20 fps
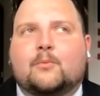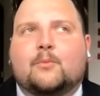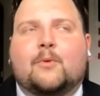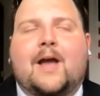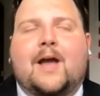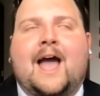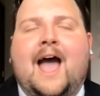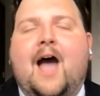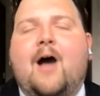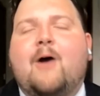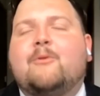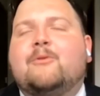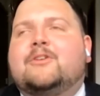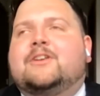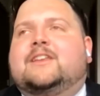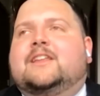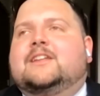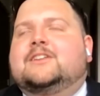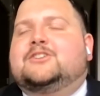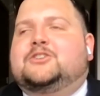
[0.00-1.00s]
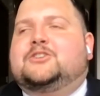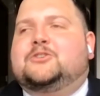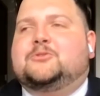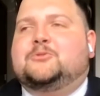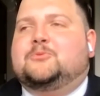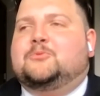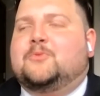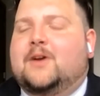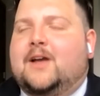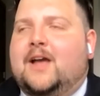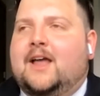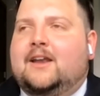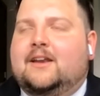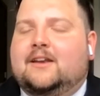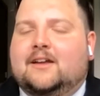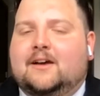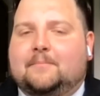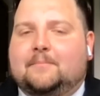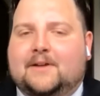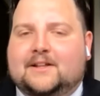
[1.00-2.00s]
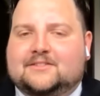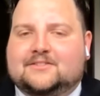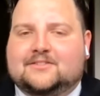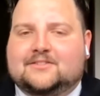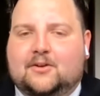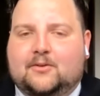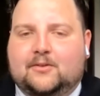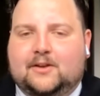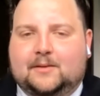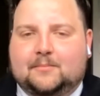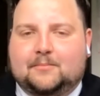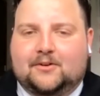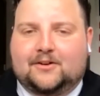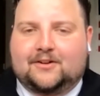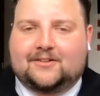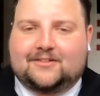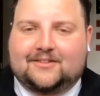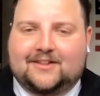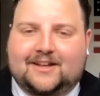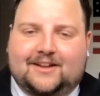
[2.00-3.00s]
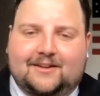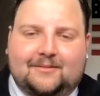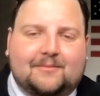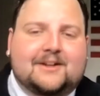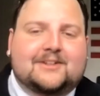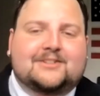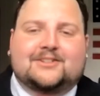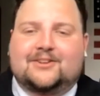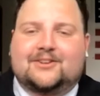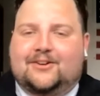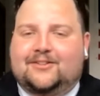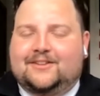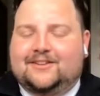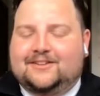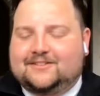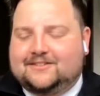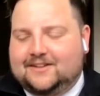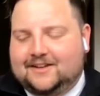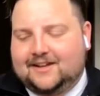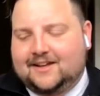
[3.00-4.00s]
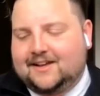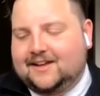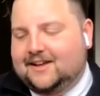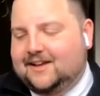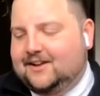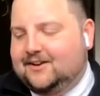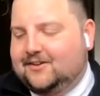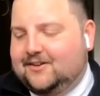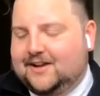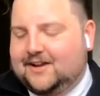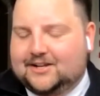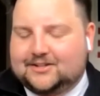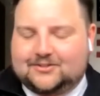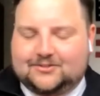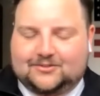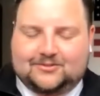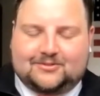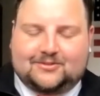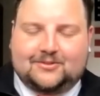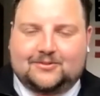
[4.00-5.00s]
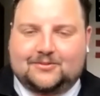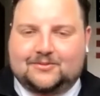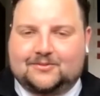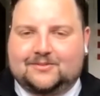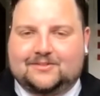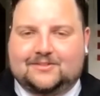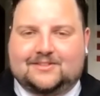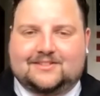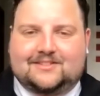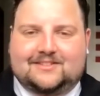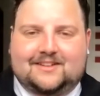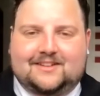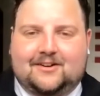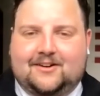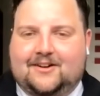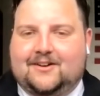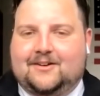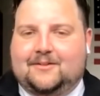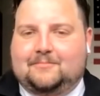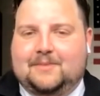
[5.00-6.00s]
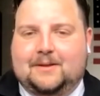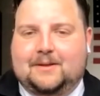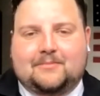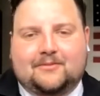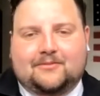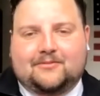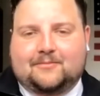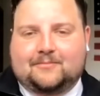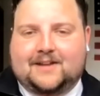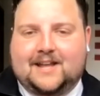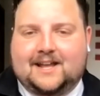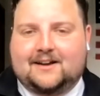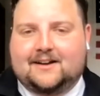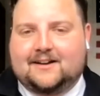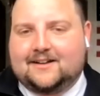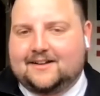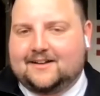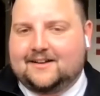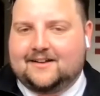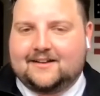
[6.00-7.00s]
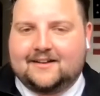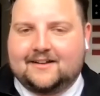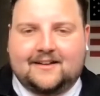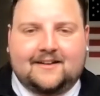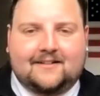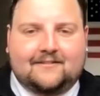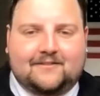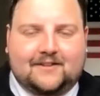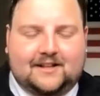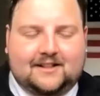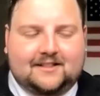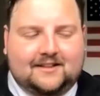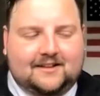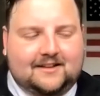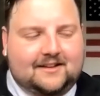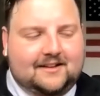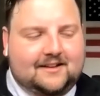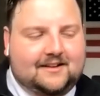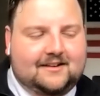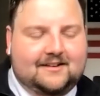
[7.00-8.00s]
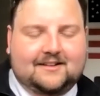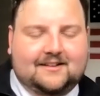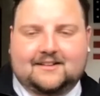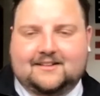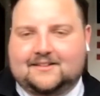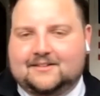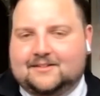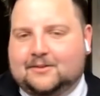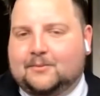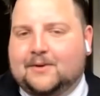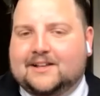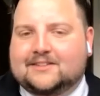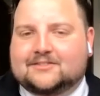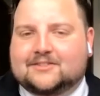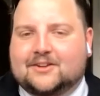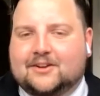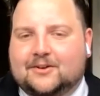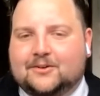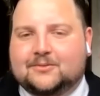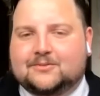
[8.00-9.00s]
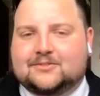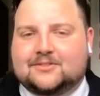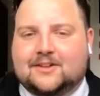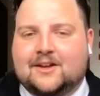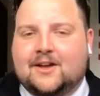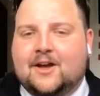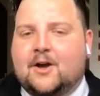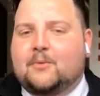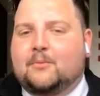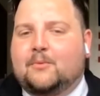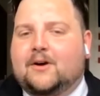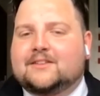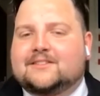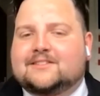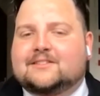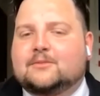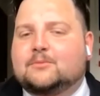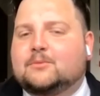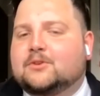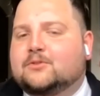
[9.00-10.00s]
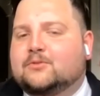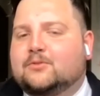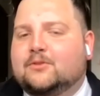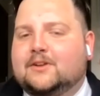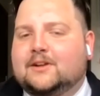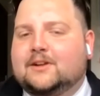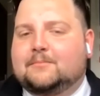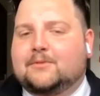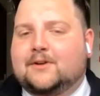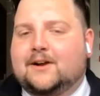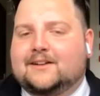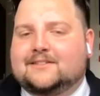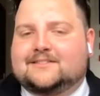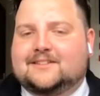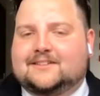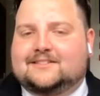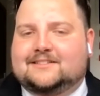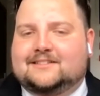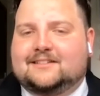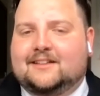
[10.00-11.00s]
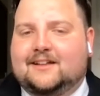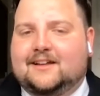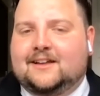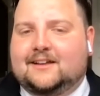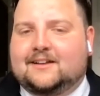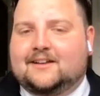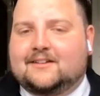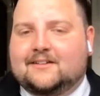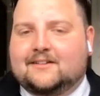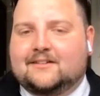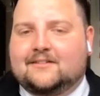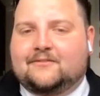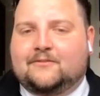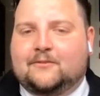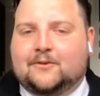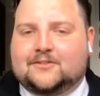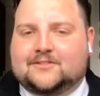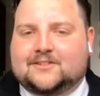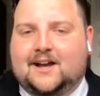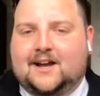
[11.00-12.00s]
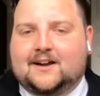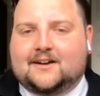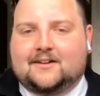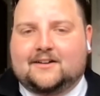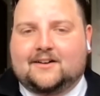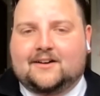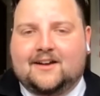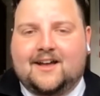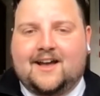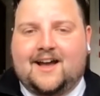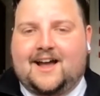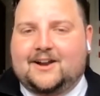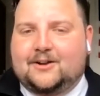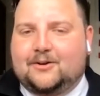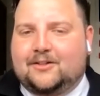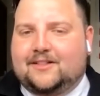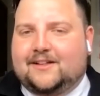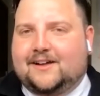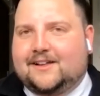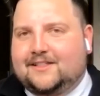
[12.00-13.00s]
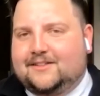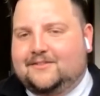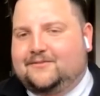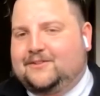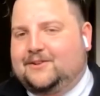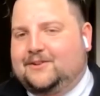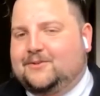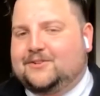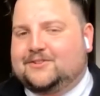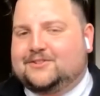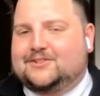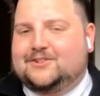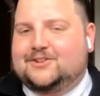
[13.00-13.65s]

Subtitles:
how did you end up at Stony Brook? Like you mentioned, all these international students or people from Canada, Finland, the West Coast. What's the recruiting process like for soccer. I know a lot of the viewers